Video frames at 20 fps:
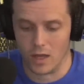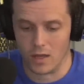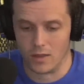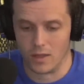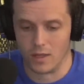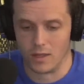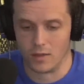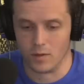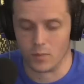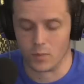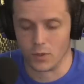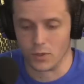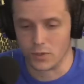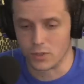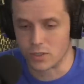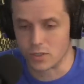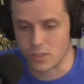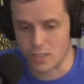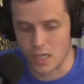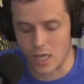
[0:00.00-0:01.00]
And then the
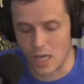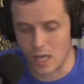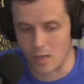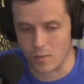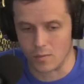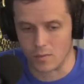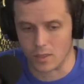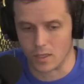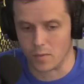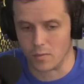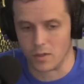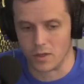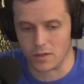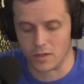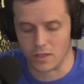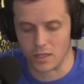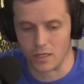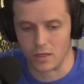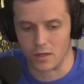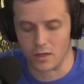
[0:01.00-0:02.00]
producers came like a
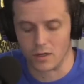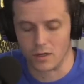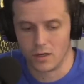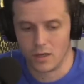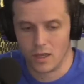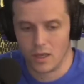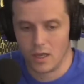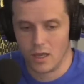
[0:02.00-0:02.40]
month later,